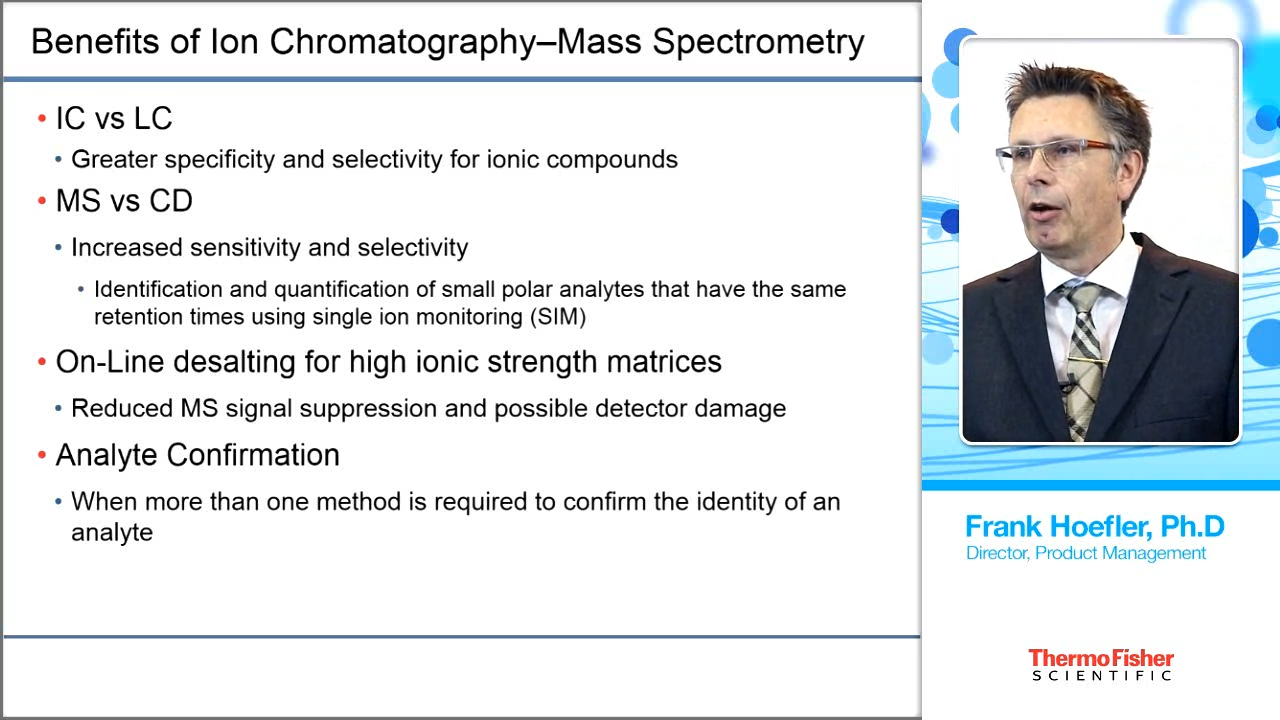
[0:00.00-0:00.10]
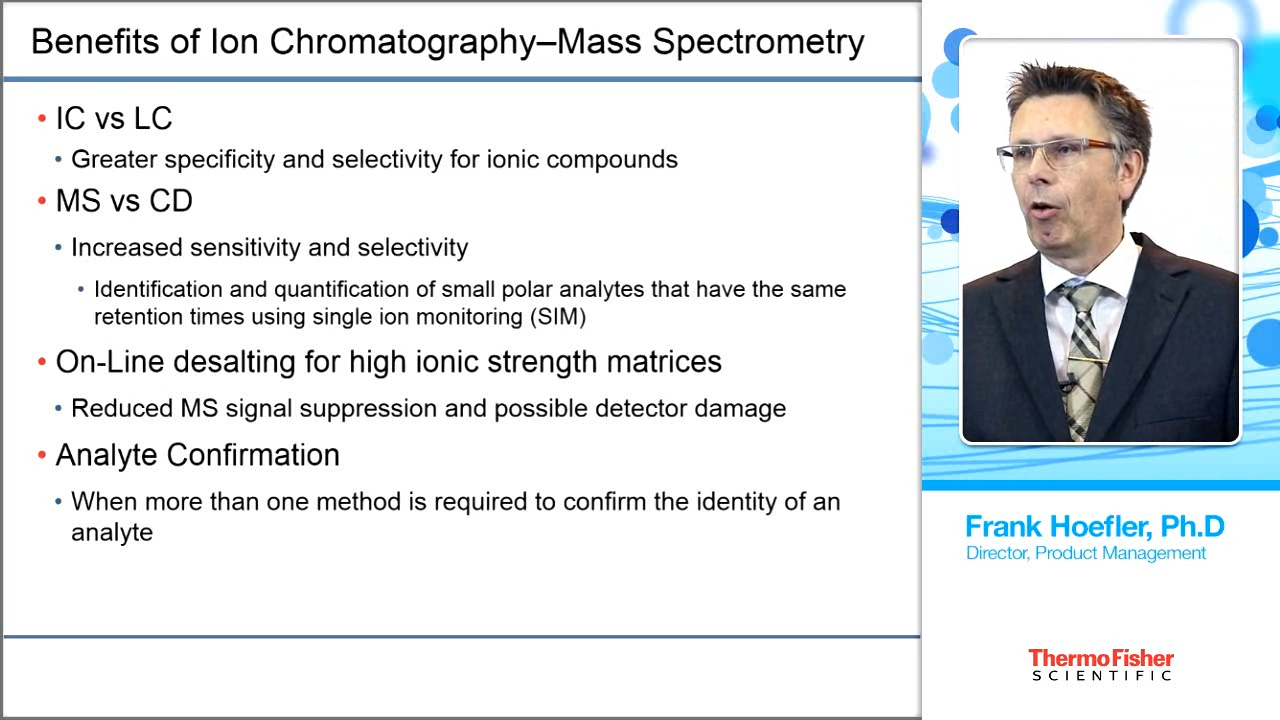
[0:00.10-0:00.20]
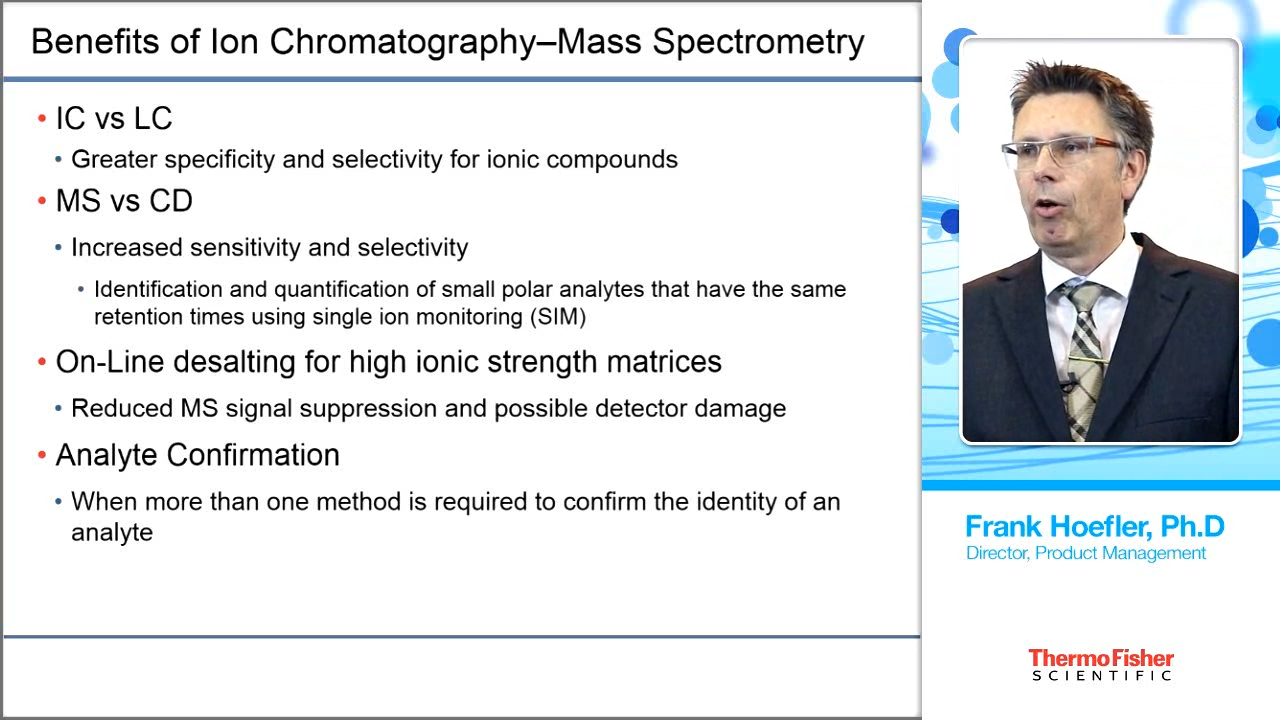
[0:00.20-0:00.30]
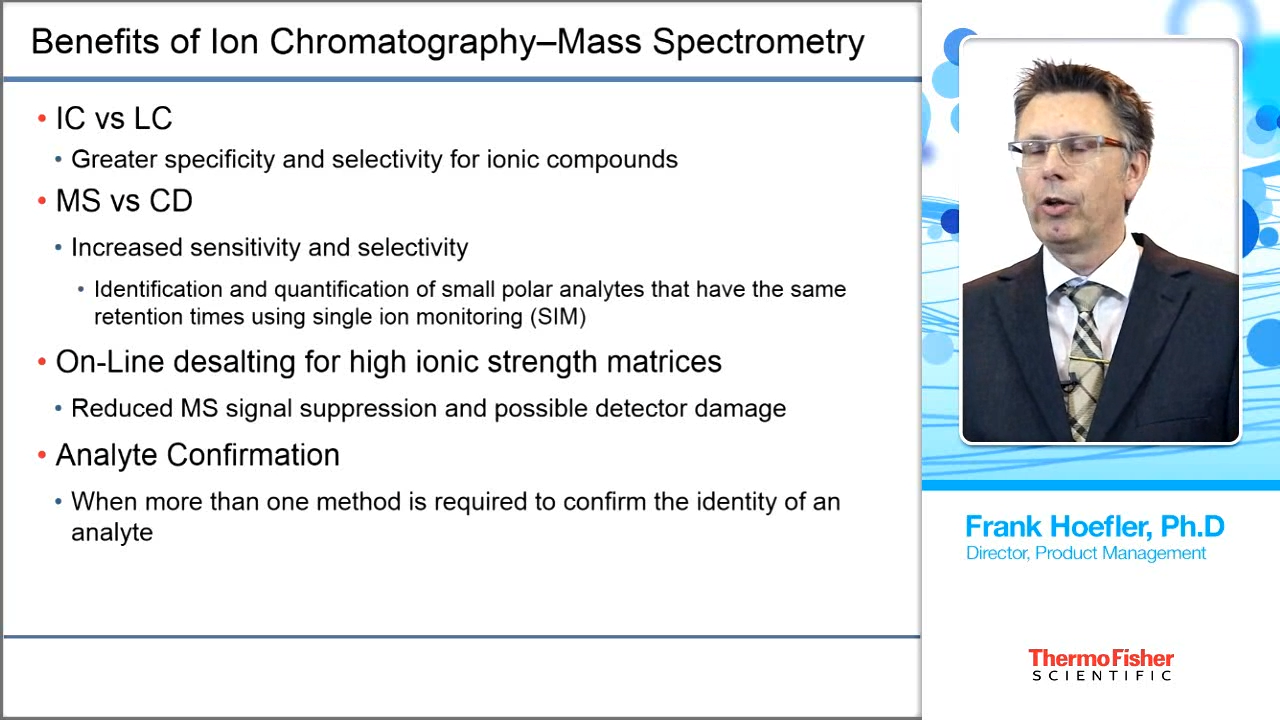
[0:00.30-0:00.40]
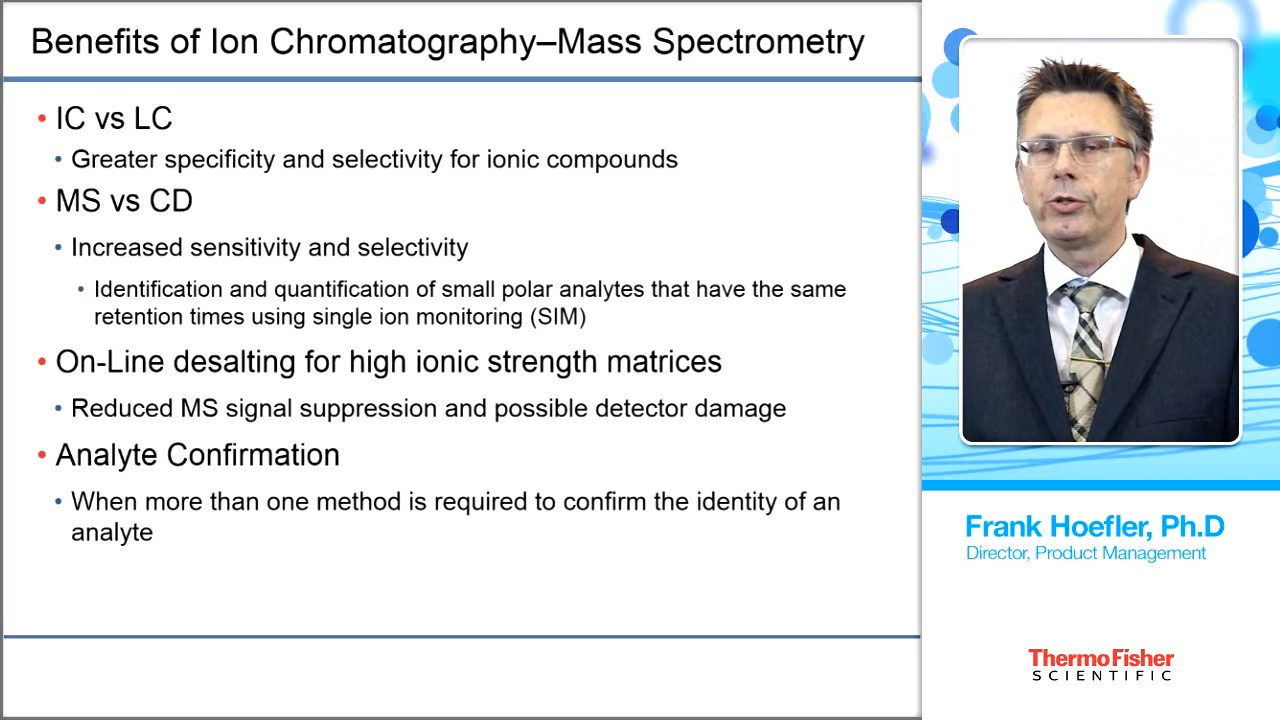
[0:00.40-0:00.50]

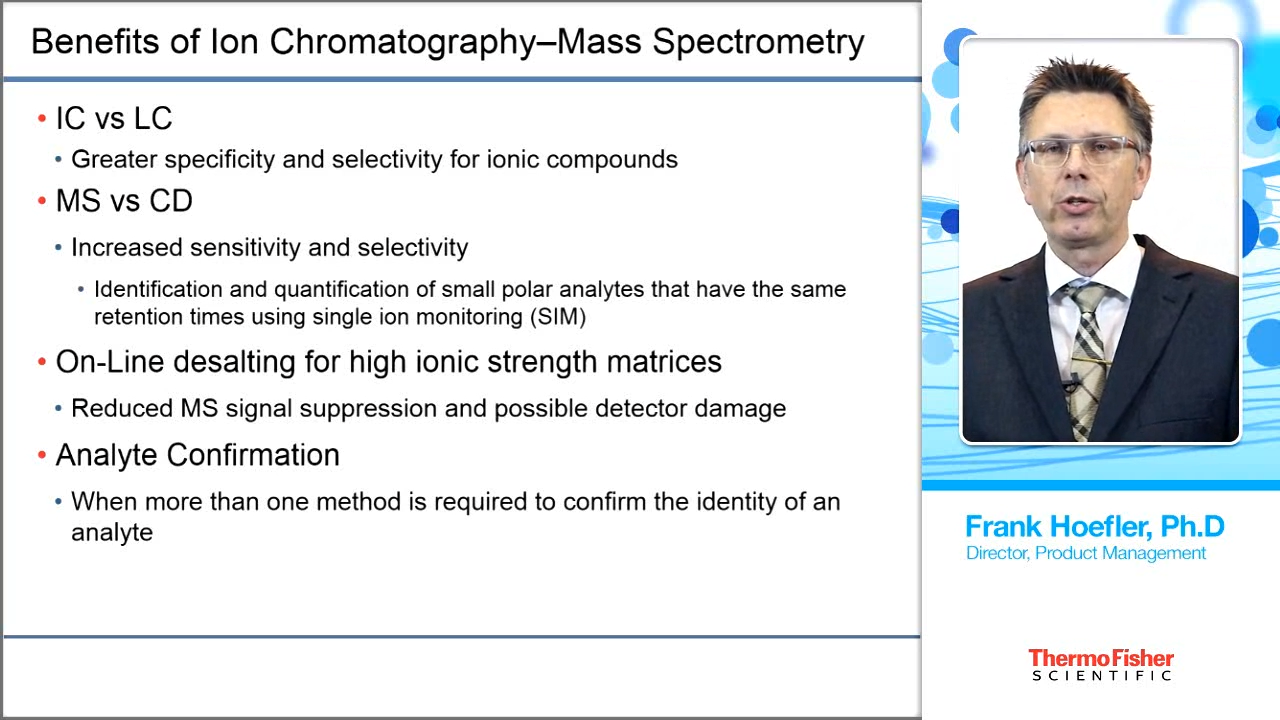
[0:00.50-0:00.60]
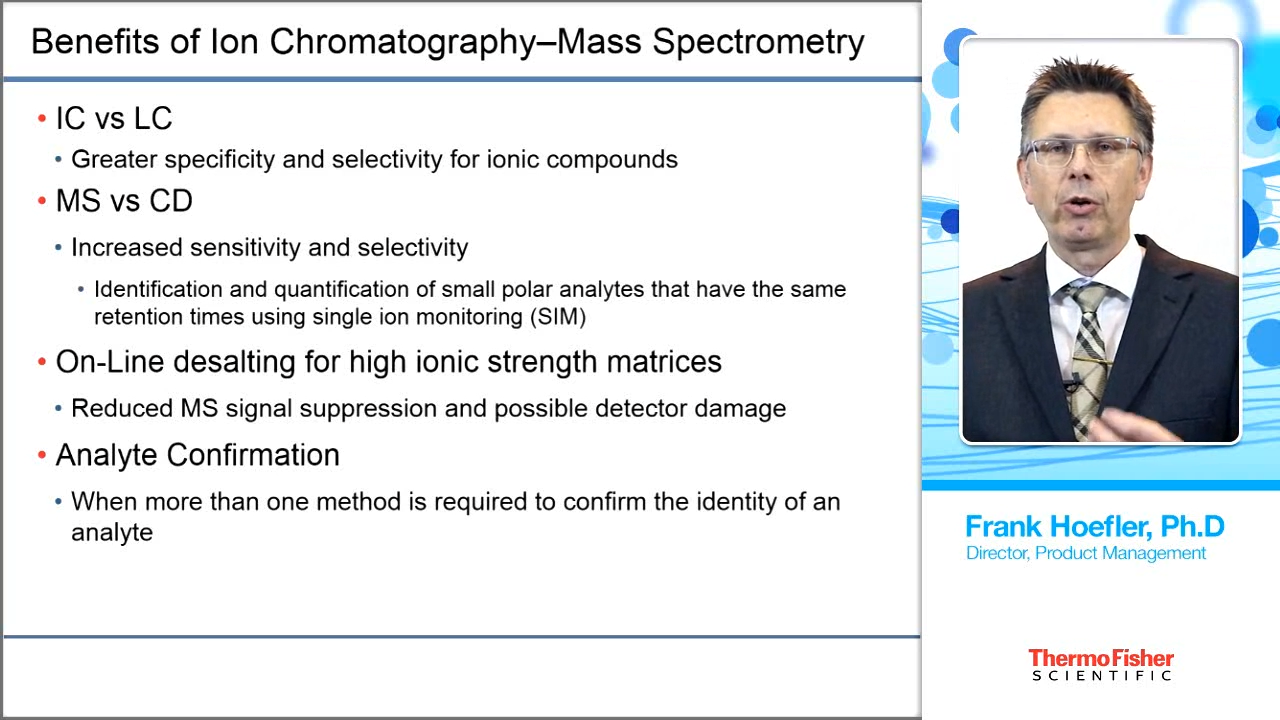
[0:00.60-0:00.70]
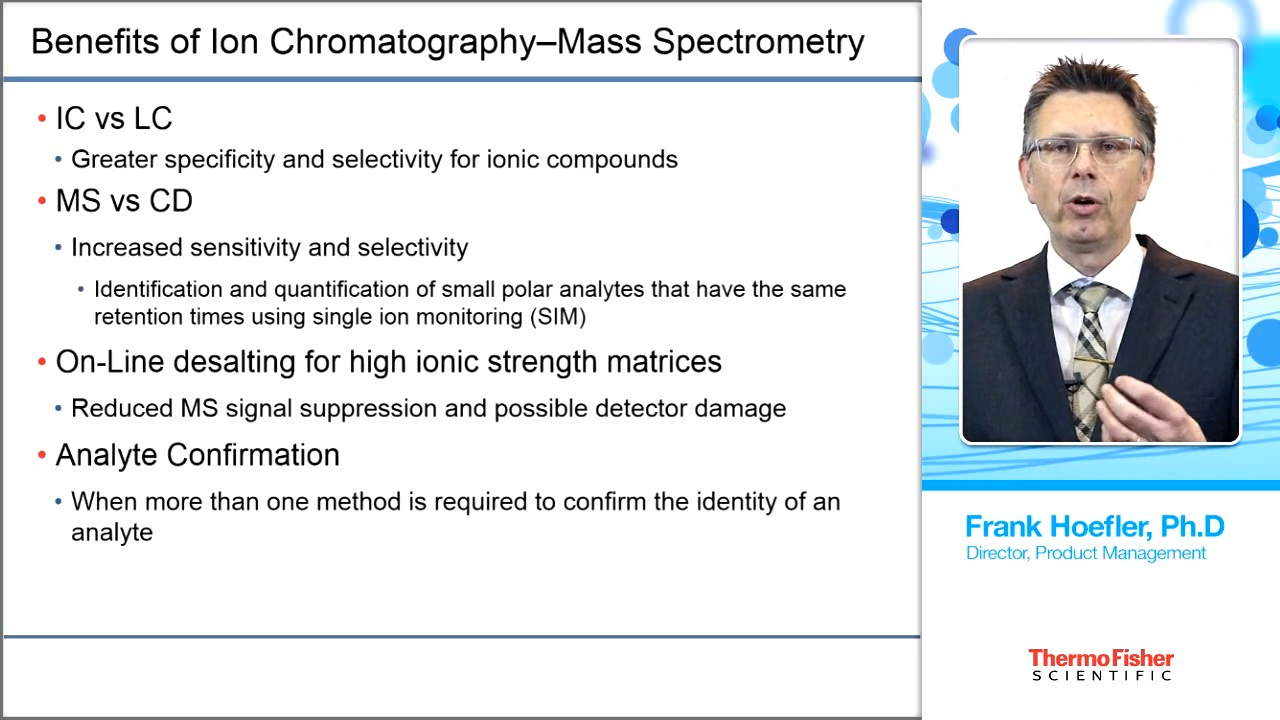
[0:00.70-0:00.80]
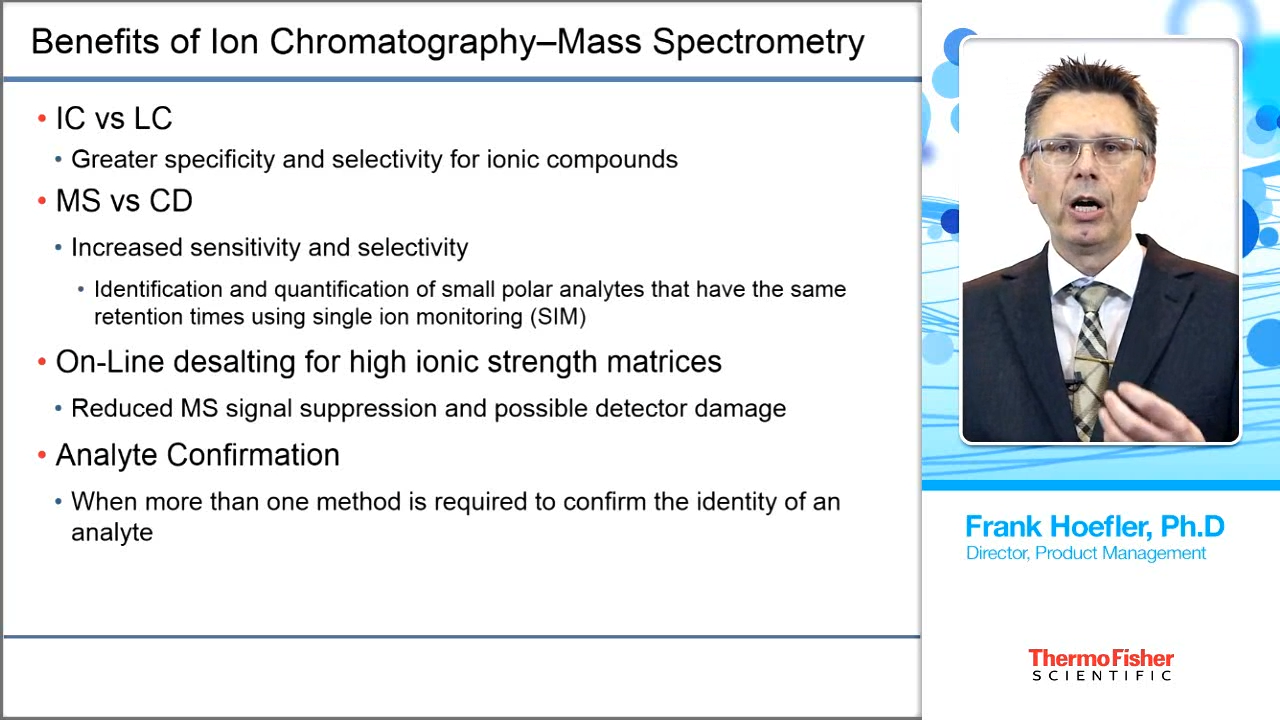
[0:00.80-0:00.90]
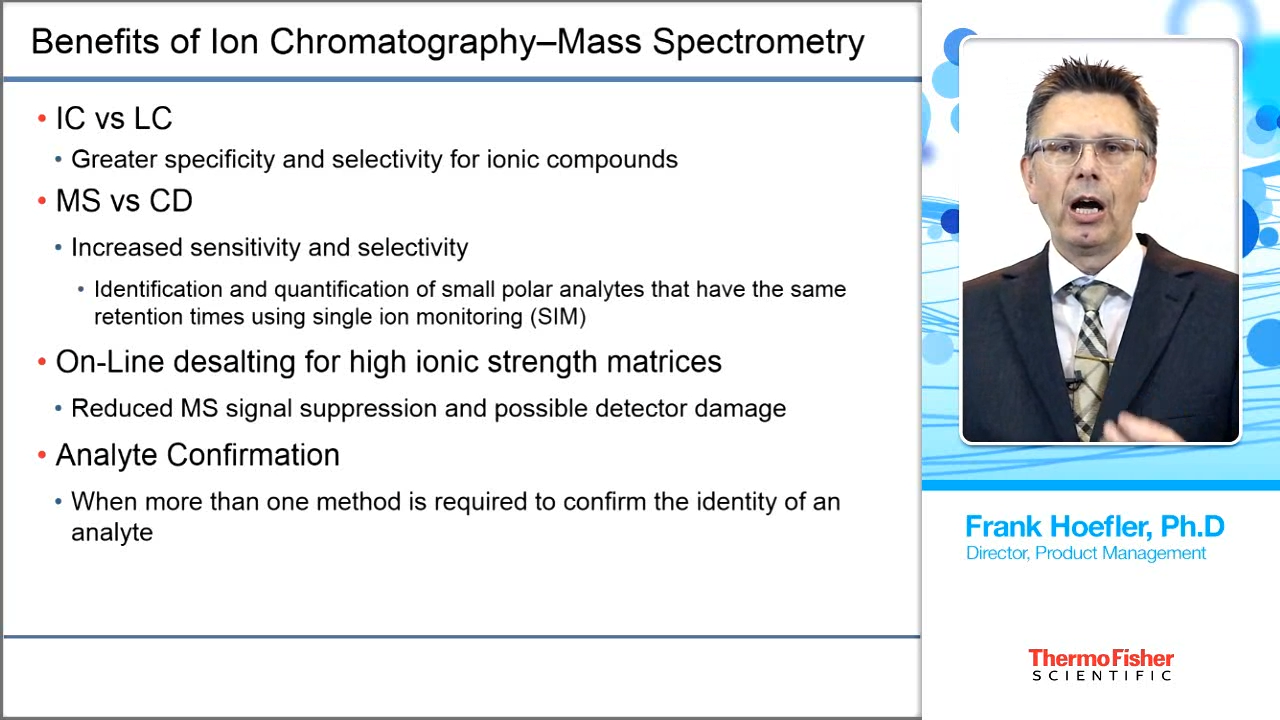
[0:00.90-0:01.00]
also